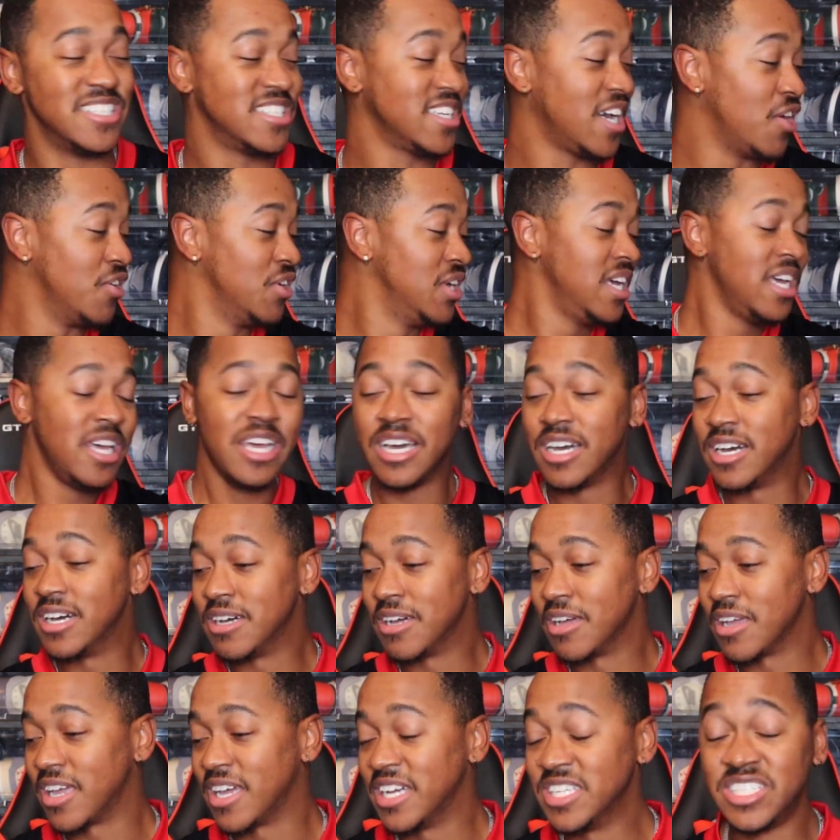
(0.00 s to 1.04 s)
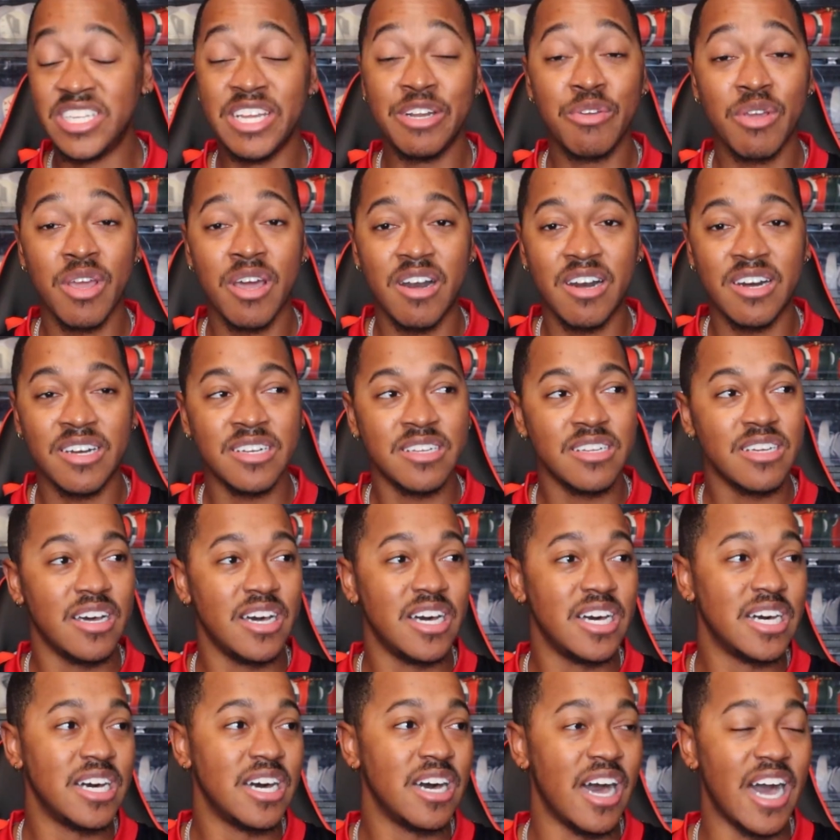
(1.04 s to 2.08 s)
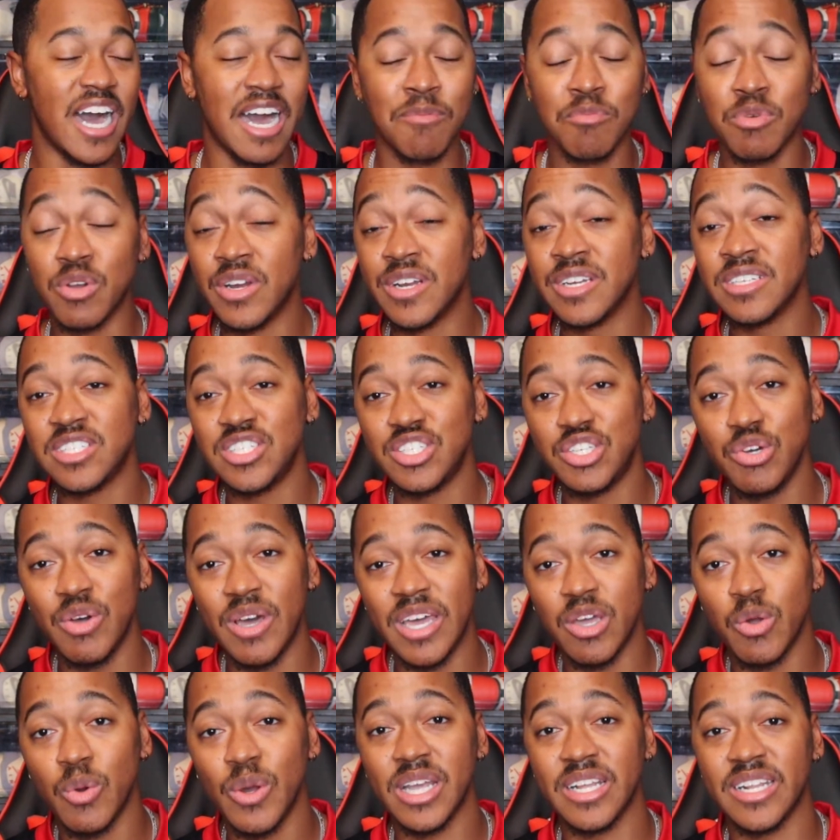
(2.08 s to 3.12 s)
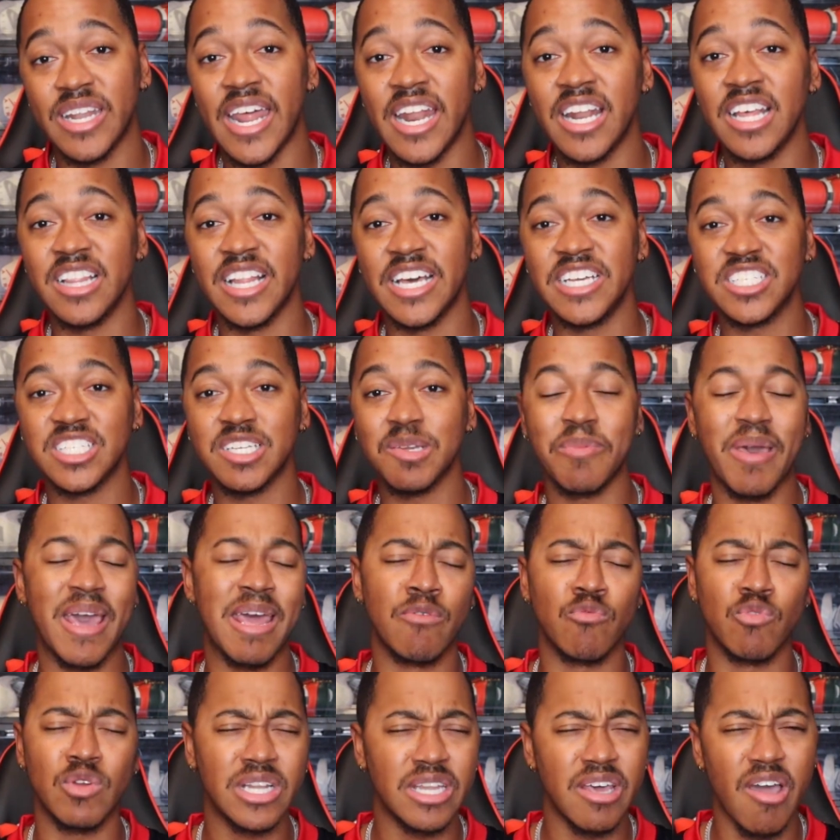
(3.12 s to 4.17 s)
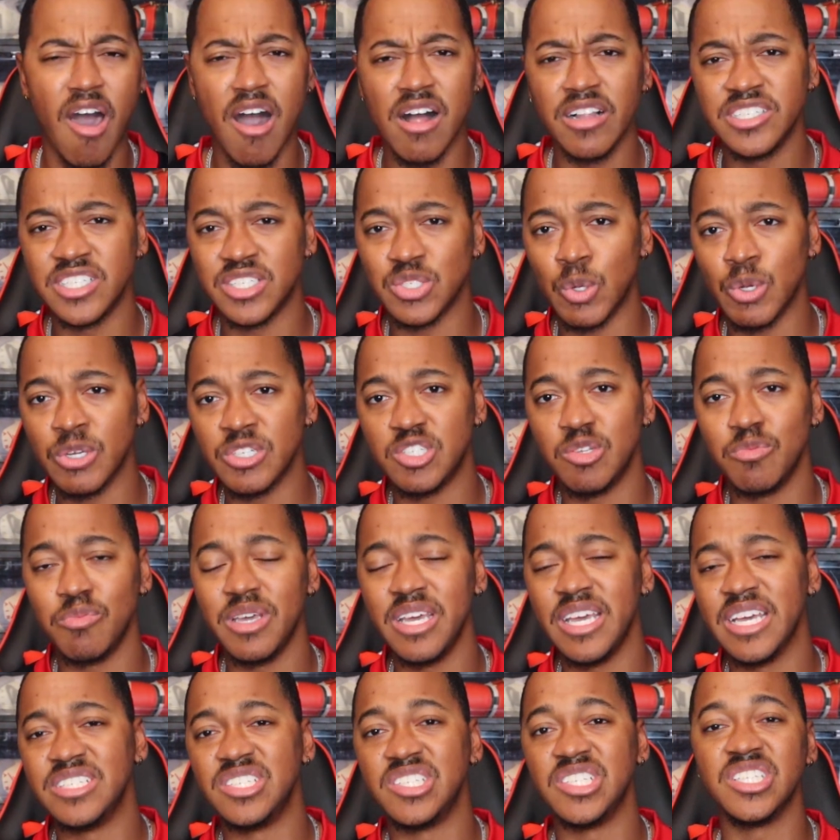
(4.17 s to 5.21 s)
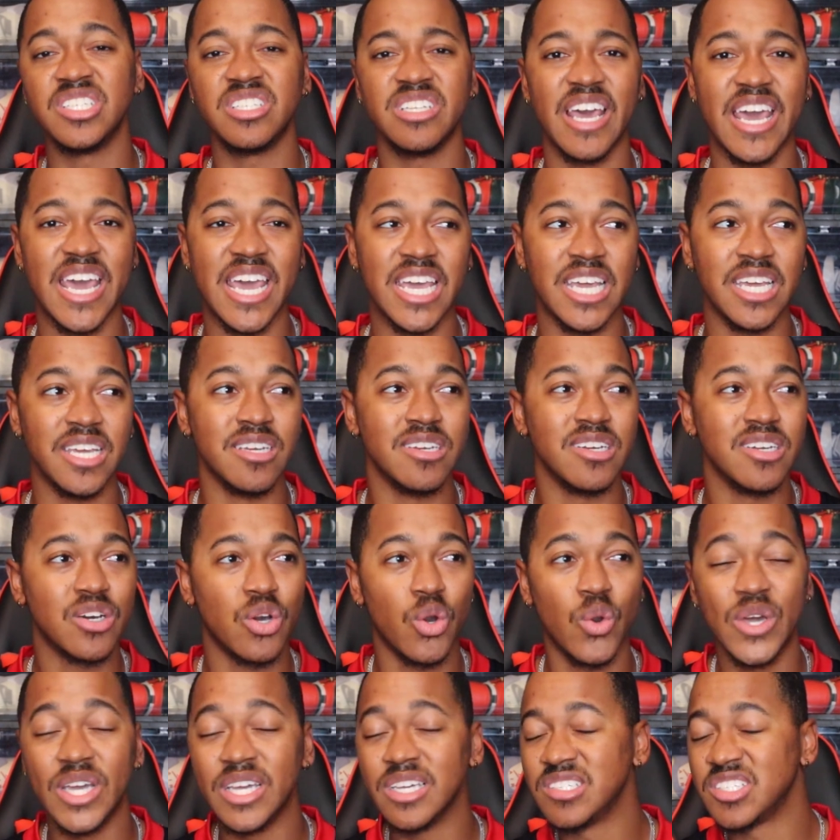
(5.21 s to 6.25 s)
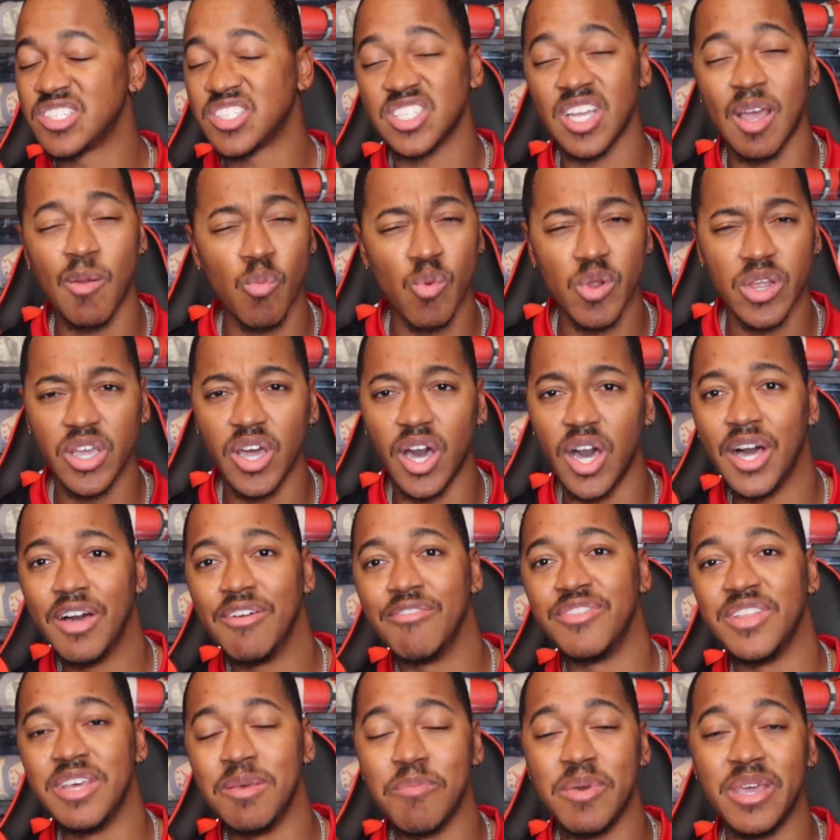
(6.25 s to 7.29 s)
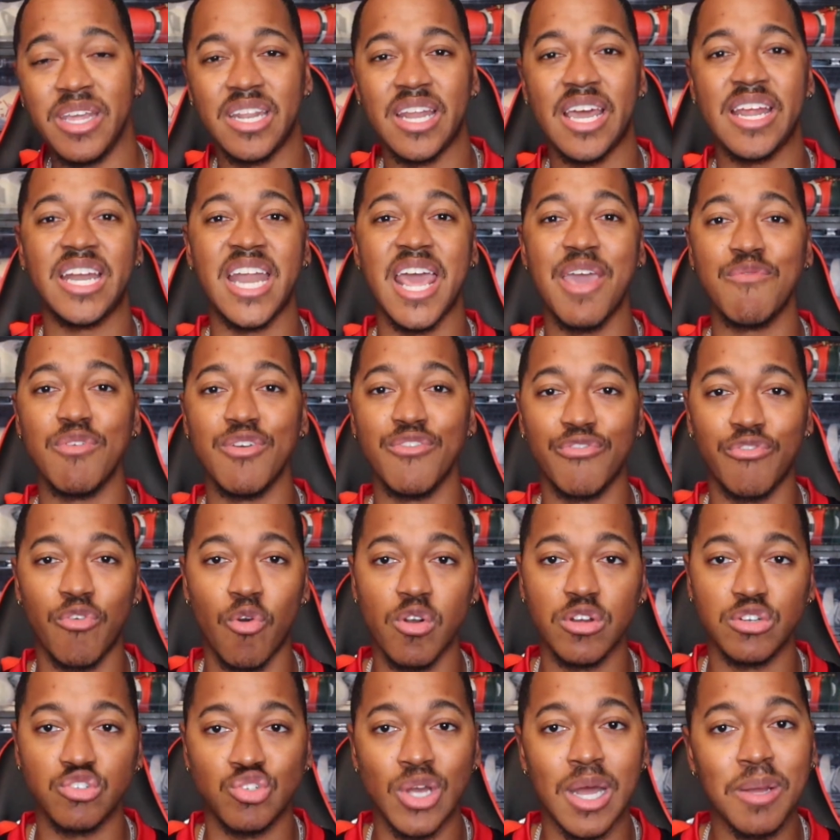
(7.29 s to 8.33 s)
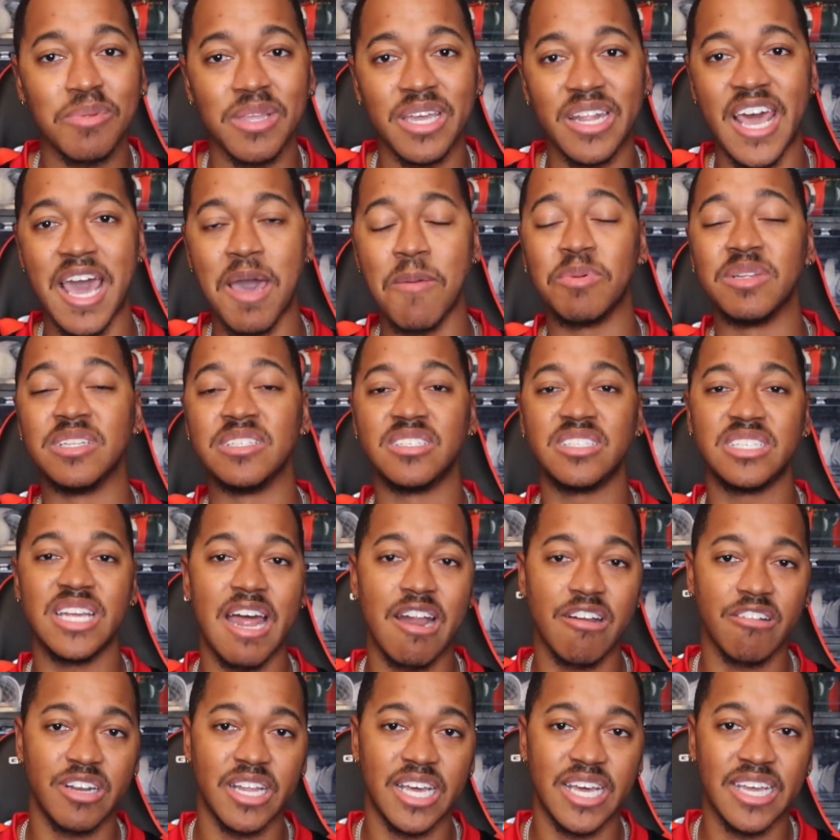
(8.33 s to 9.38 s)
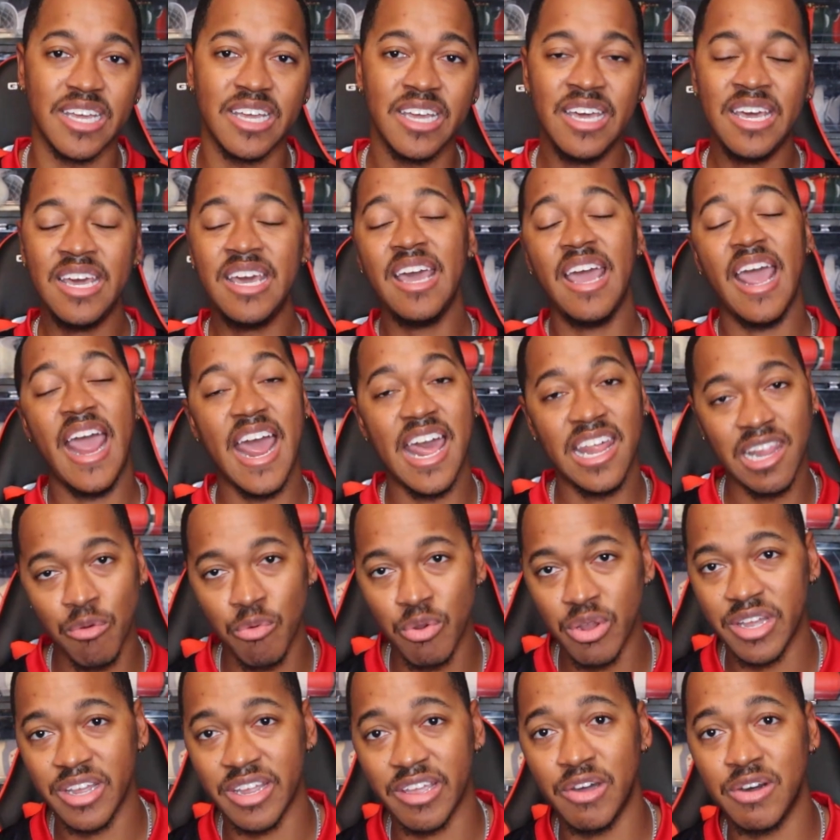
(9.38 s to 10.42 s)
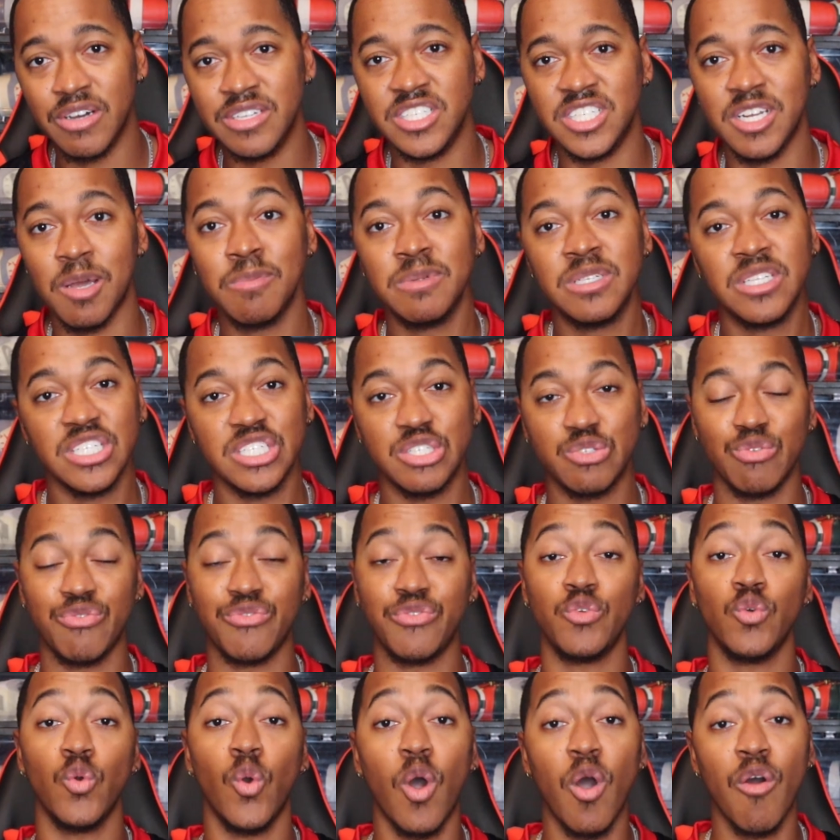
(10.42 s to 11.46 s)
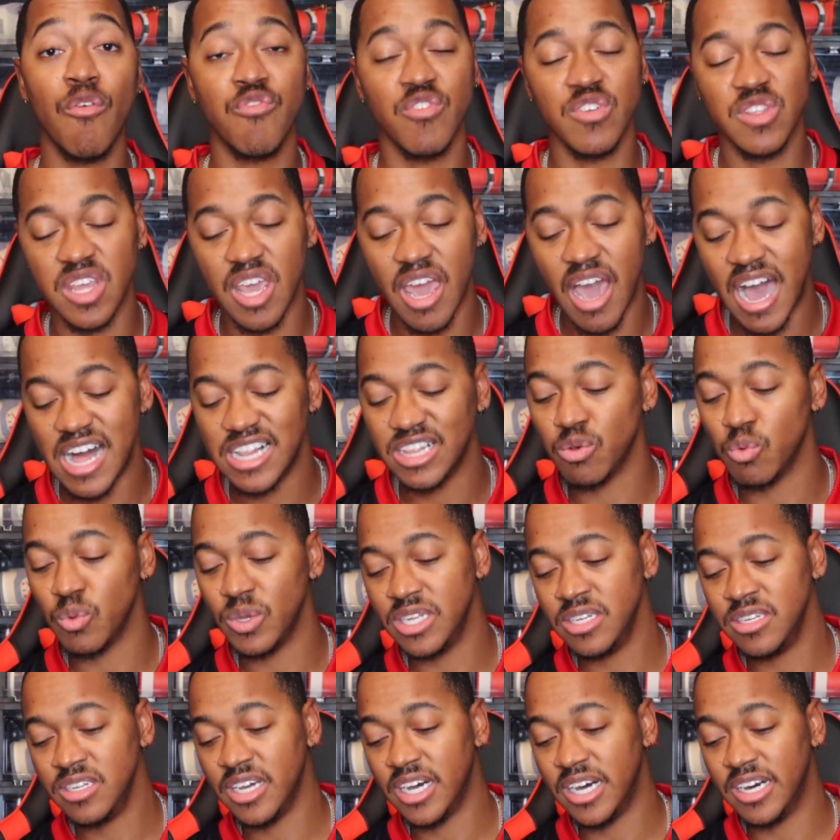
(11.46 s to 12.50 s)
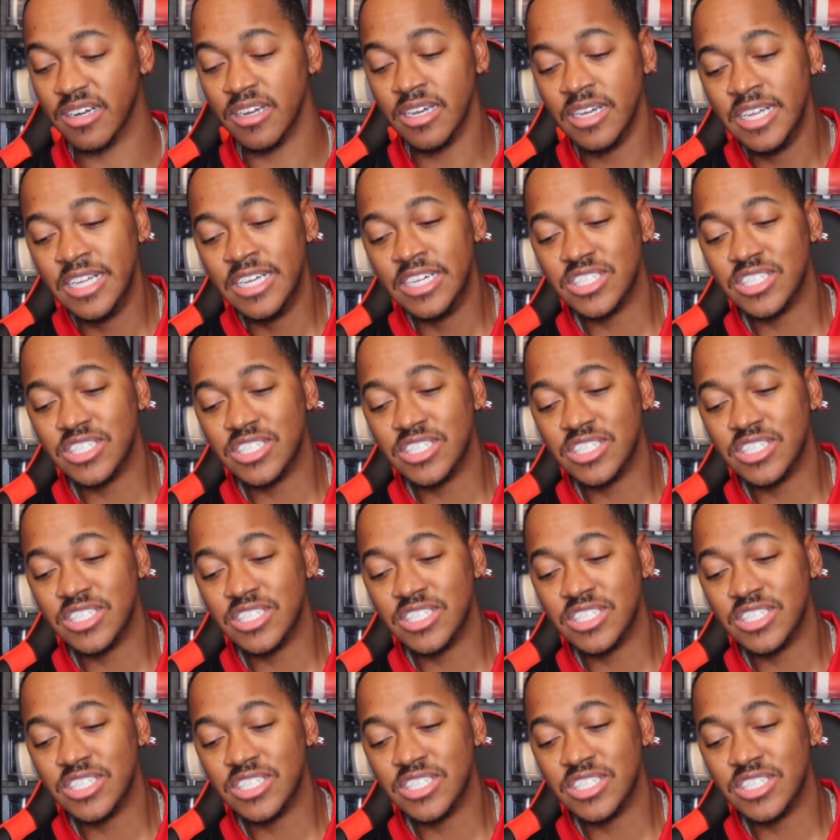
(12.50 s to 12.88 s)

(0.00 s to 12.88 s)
So continuing on, I'm going to do a quick daily lace-up, and really all it's going to be is just a quick summary of the Midnight Navy 4 drop that happened Saturday, and then we can go and jump into this review over the Halloween dunk.